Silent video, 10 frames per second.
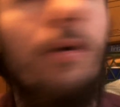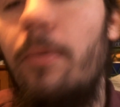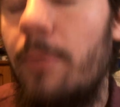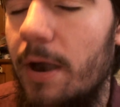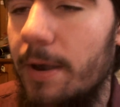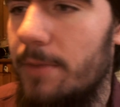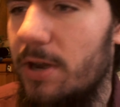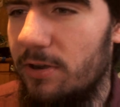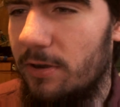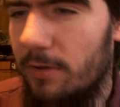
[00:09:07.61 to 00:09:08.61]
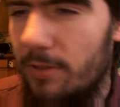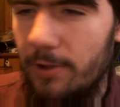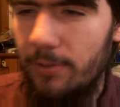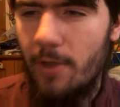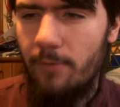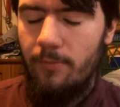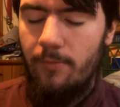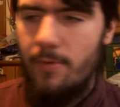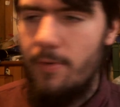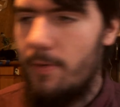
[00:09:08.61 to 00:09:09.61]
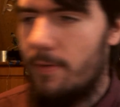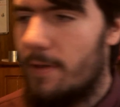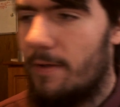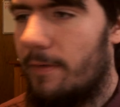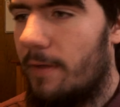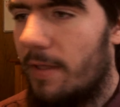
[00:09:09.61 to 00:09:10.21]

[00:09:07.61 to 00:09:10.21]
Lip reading: home automation thing that